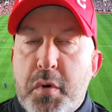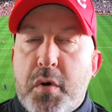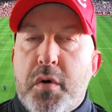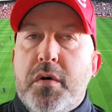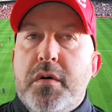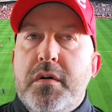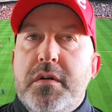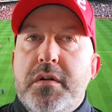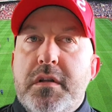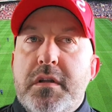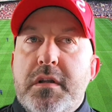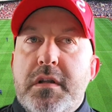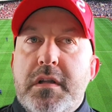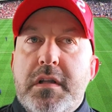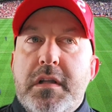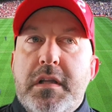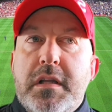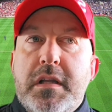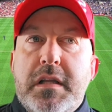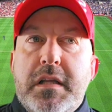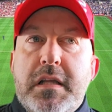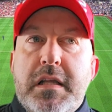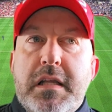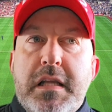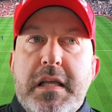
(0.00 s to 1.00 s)
But
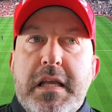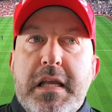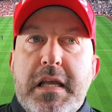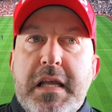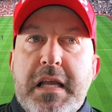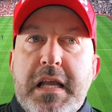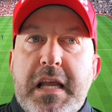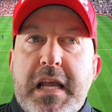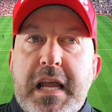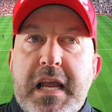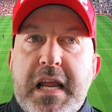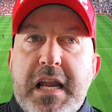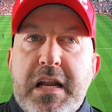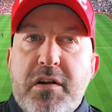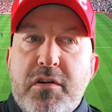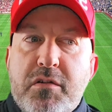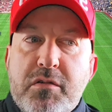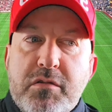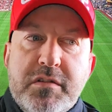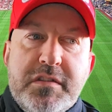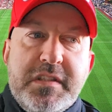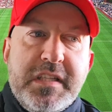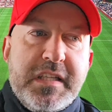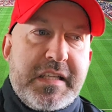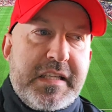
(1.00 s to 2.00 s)
he
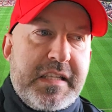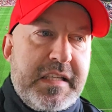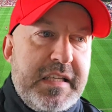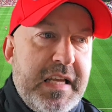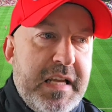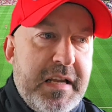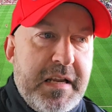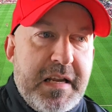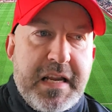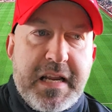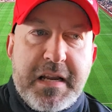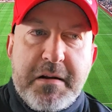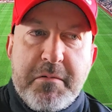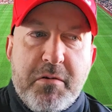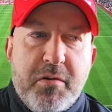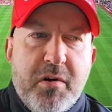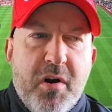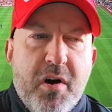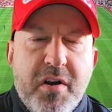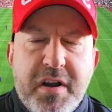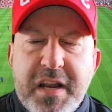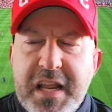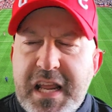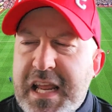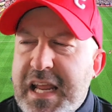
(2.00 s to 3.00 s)
looked, he were
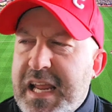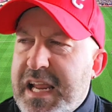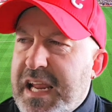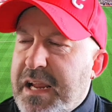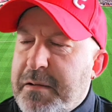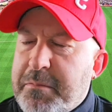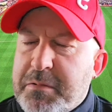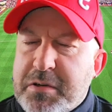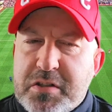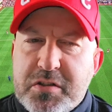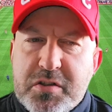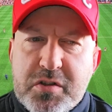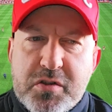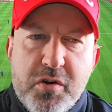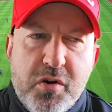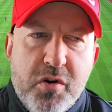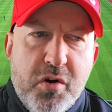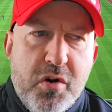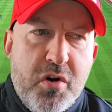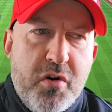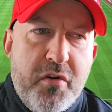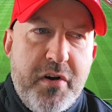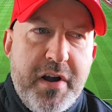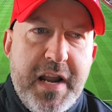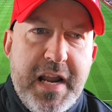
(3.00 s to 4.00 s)
on it, he was
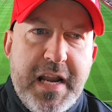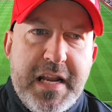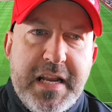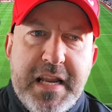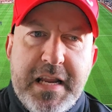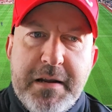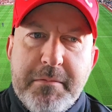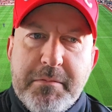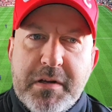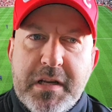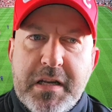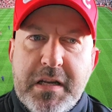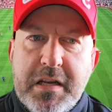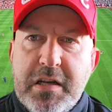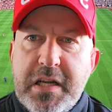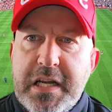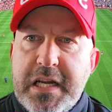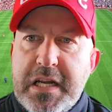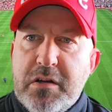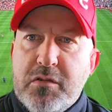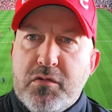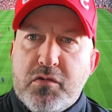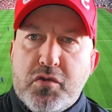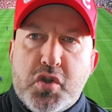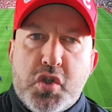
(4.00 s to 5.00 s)
scoring,
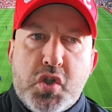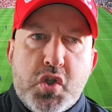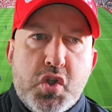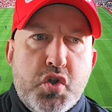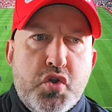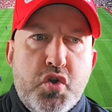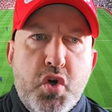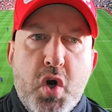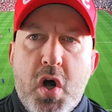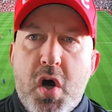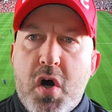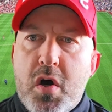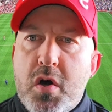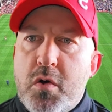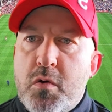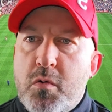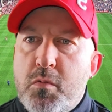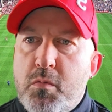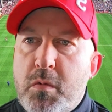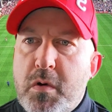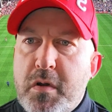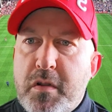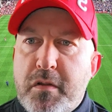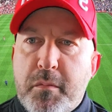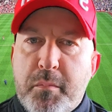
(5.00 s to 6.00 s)
he looked
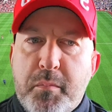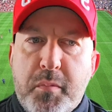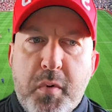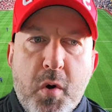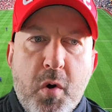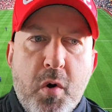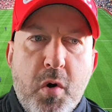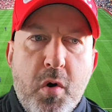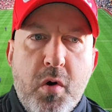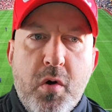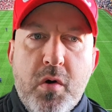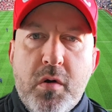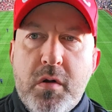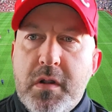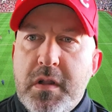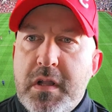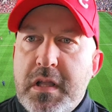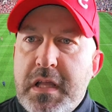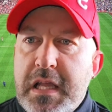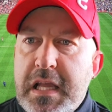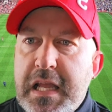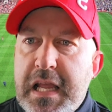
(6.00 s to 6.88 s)
strong with the ball,